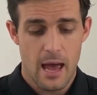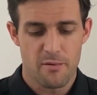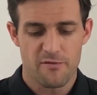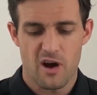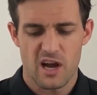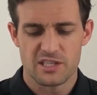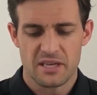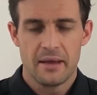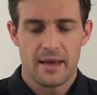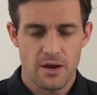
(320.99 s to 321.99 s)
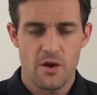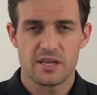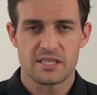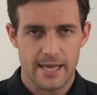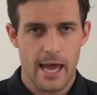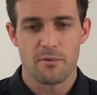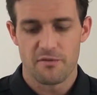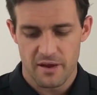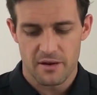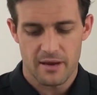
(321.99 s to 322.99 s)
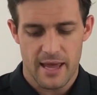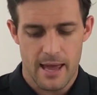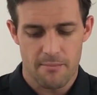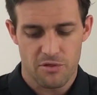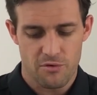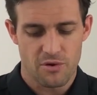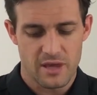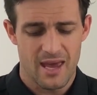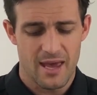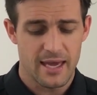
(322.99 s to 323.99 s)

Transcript: provides a nice stable fit through here.